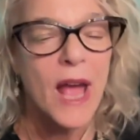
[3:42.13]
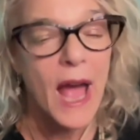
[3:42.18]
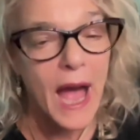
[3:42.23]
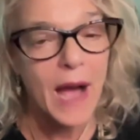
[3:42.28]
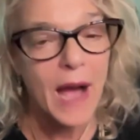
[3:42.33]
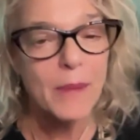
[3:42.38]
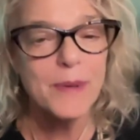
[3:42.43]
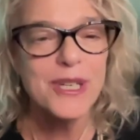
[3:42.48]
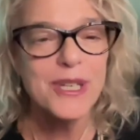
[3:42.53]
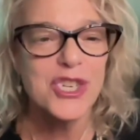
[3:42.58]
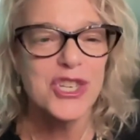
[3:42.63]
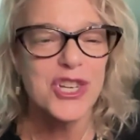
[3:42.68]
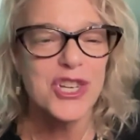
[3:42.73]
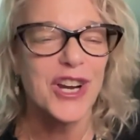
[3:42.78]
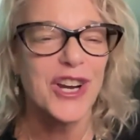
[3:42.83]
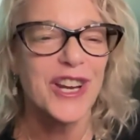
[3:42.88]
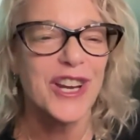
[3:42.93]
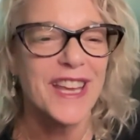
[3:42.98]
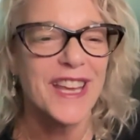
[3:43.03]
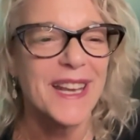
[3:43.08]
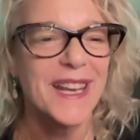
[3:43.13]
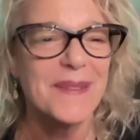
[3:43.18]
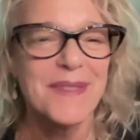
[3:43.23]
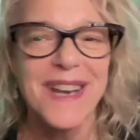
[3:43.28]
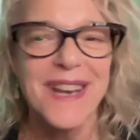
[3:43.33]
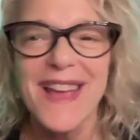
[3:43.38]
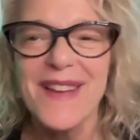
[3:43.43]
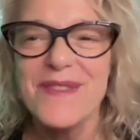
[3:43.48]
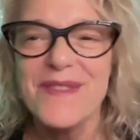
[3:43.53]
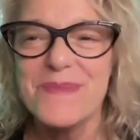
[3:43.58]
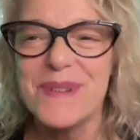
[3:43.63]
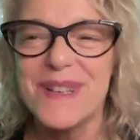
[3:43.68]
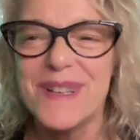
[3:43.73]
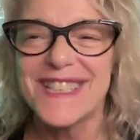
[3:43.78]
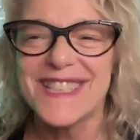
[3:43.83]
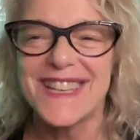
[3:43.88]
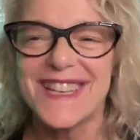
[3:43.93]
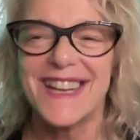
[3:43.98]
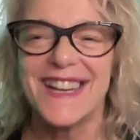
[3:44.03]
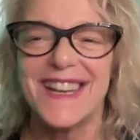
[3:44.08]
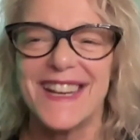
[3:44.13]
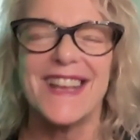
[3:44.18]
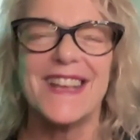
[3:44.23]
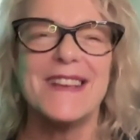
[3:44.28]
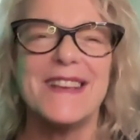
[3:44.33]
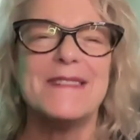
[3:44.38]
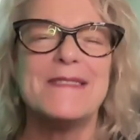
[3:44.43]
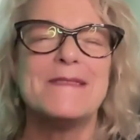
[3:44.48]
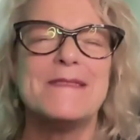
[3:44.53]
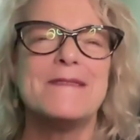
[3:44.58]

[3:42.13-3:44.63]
I'll be sharing it. I'm going to have a book signing